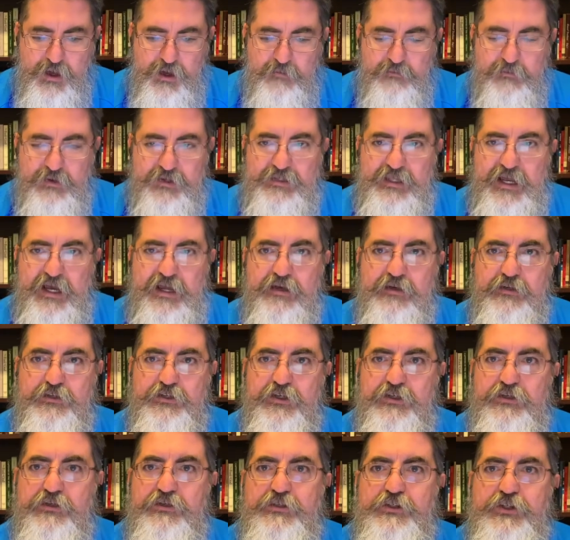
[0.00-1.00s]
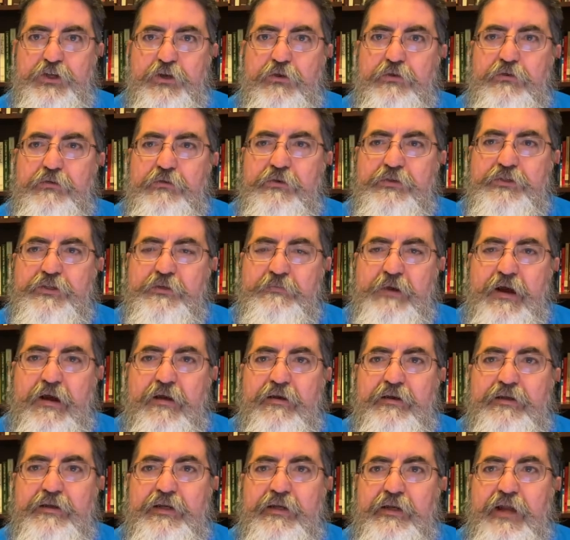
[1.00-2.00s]
But that
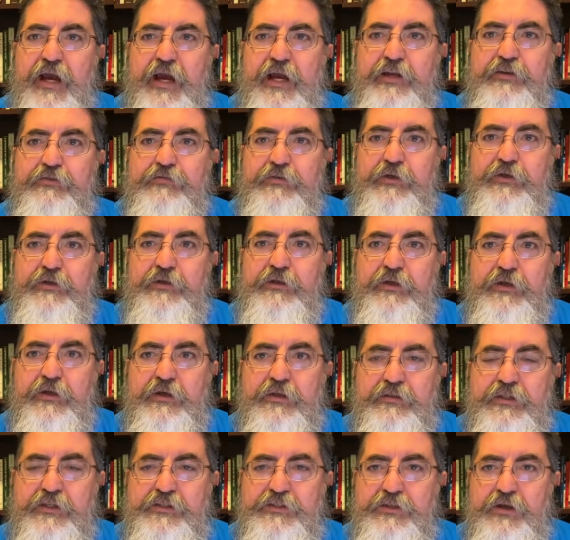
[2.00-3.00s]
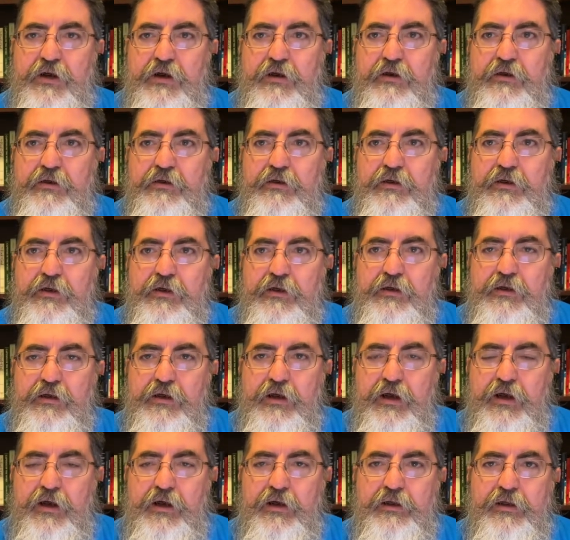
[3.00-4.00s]
Jew-Samaritan hatred that's on,
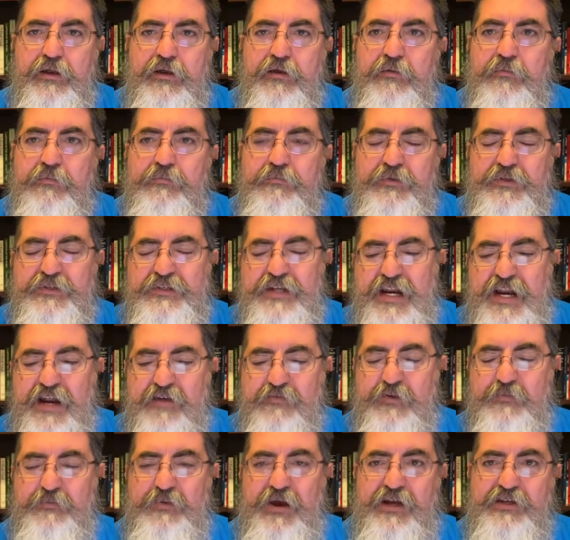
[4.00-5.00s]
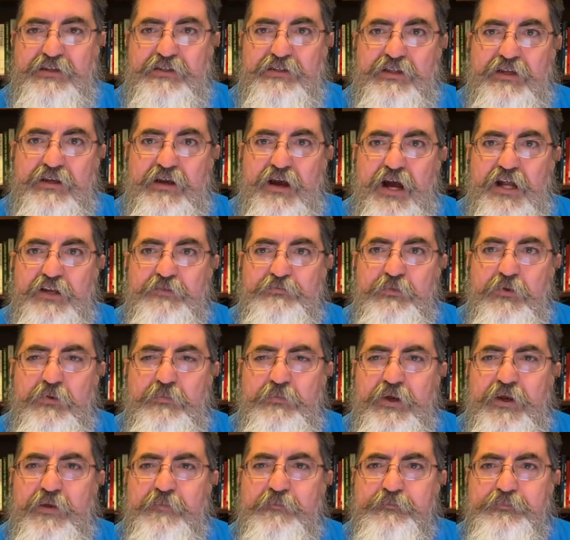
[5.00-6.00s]
it's not every page of the gospel,
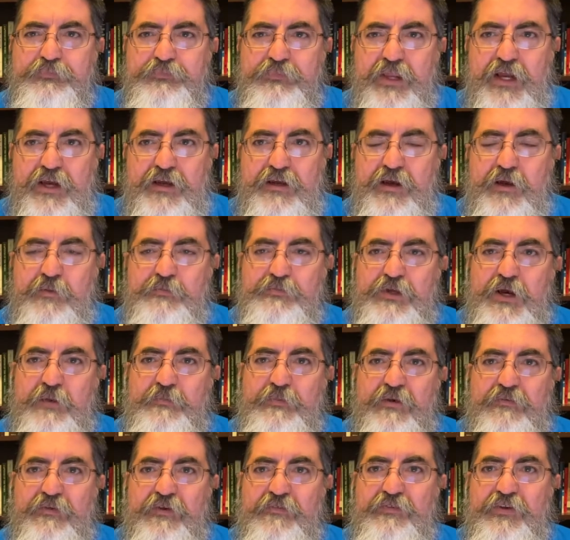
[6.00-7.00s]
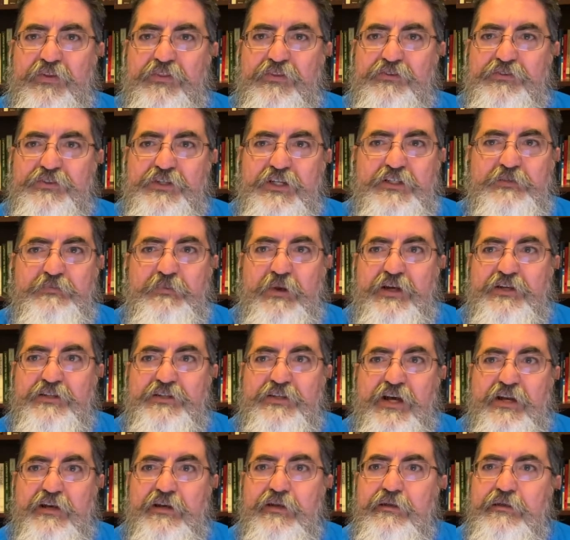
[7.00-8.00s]
but it comes up every 5th or 6th page,
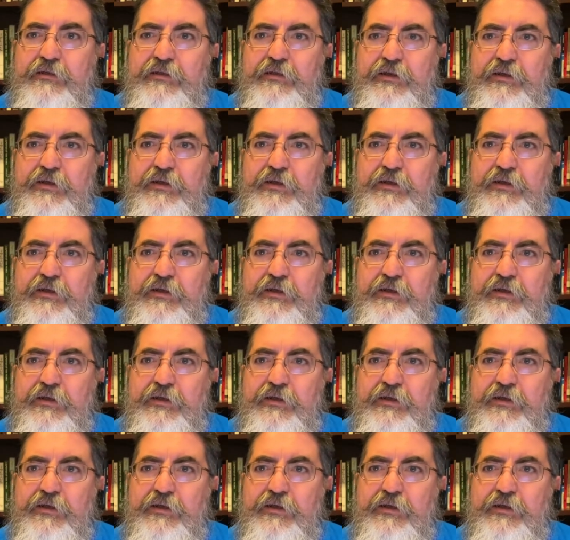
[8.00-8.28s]
doesn't it?